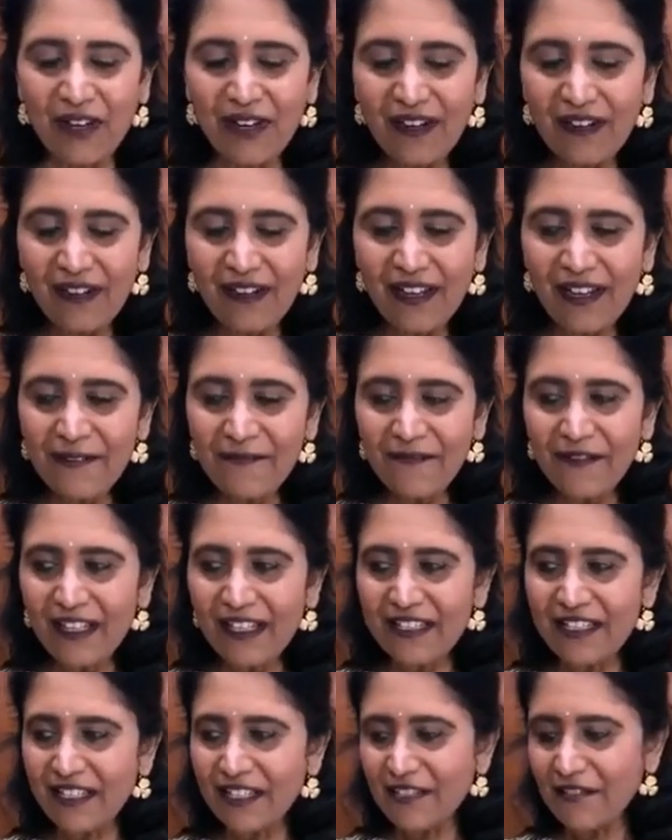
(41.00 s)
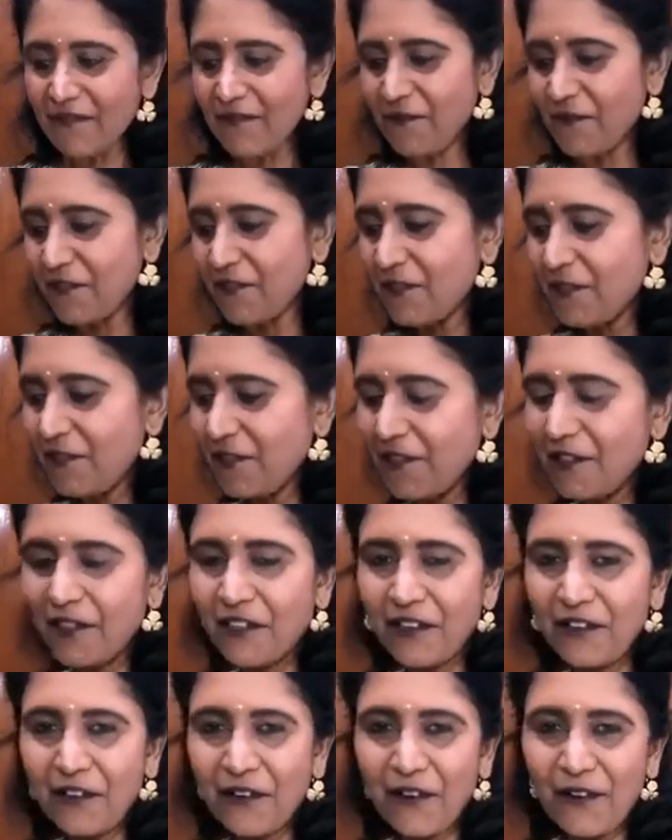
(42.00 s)
While I'm waiting
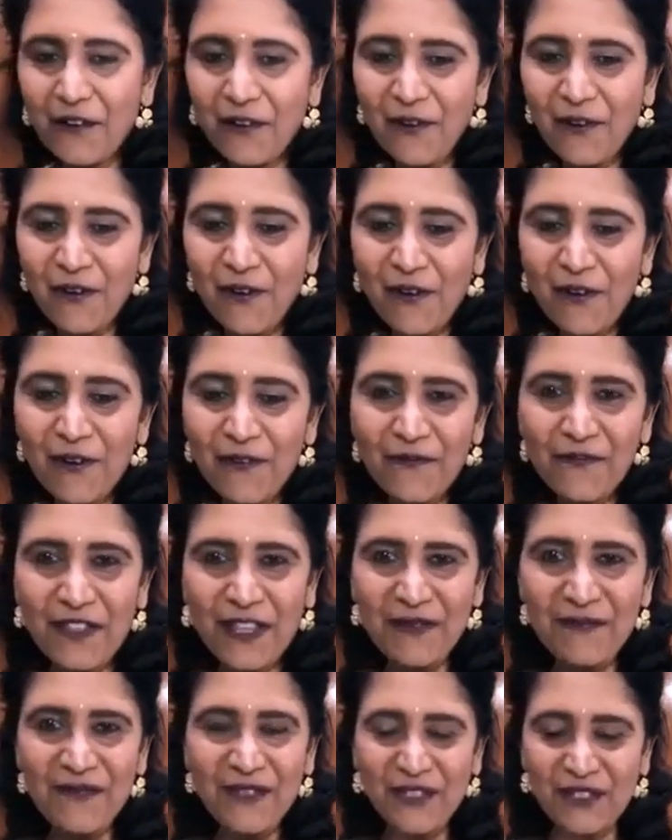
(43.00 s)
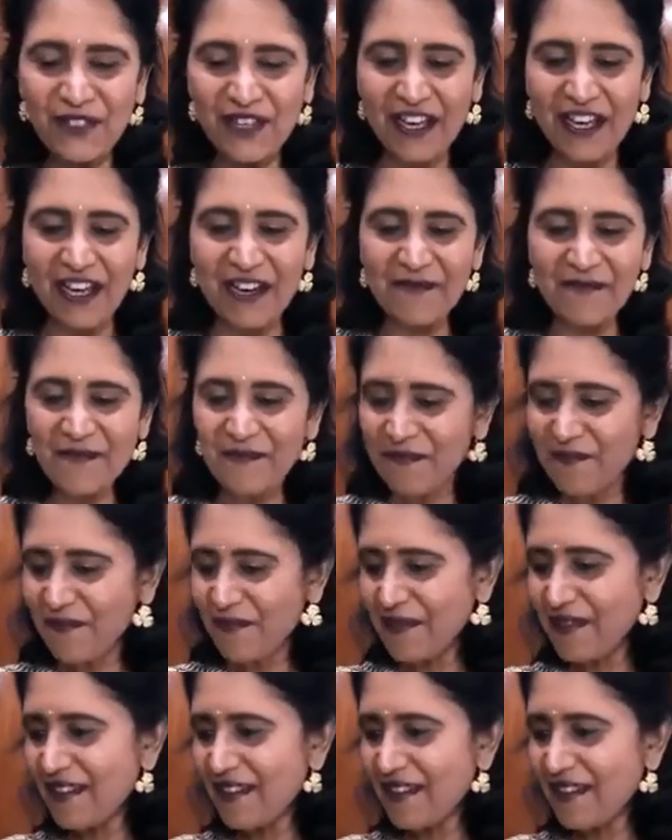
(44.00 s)
for all of them to come,